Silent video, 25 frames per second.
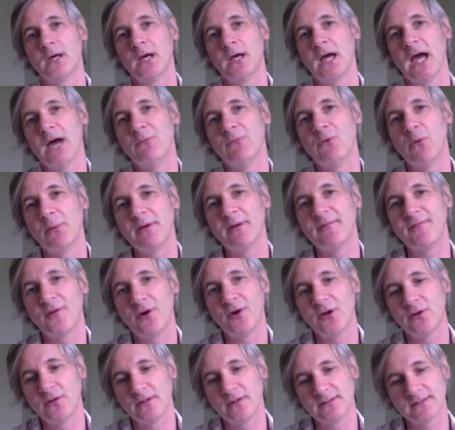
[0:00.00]
And what we
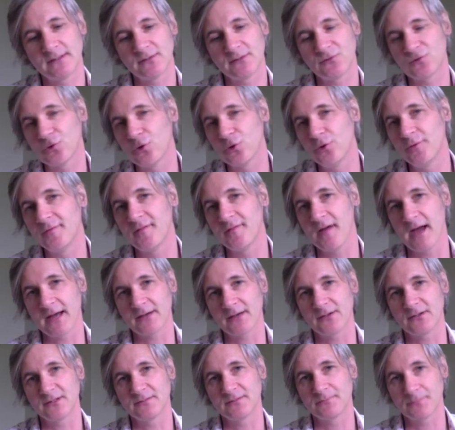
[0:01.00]
find is two
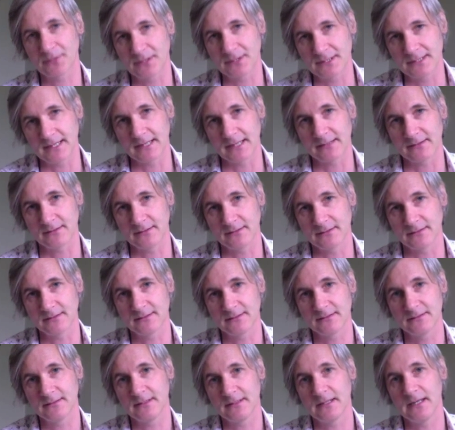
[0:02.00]
factors predicted,
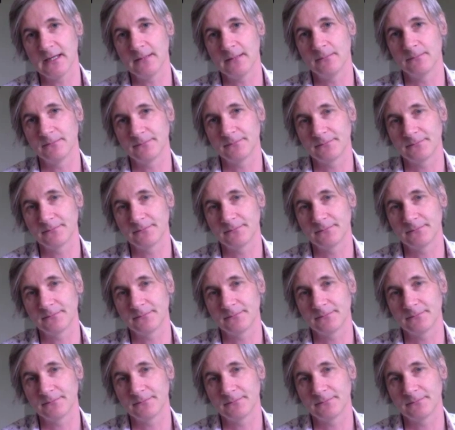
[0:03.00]
um,